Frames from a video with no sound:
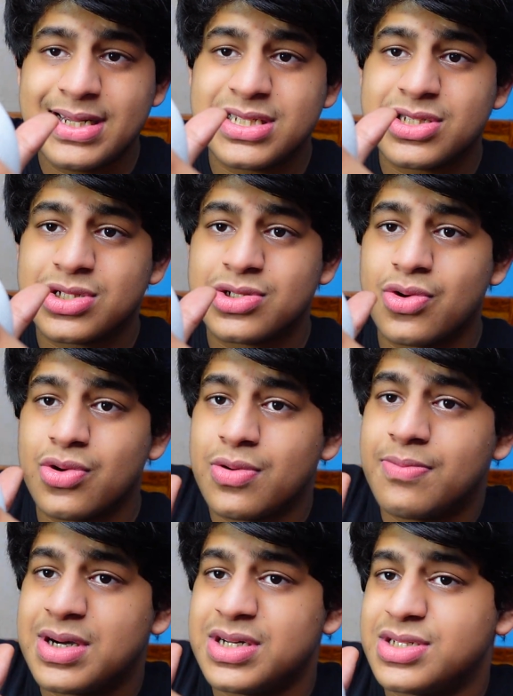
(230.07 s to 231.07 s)
is
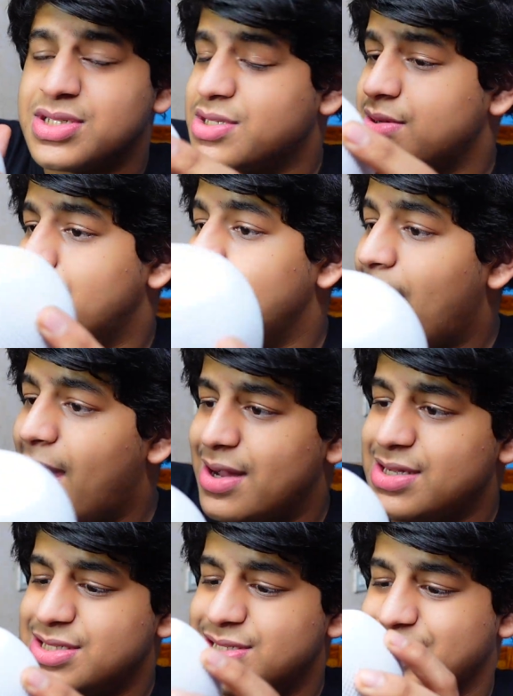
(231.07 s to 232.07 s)
so much
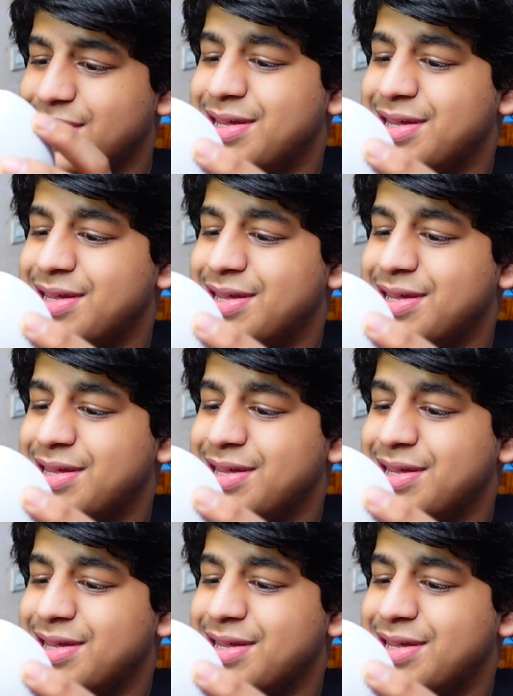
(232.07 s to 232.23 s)
large.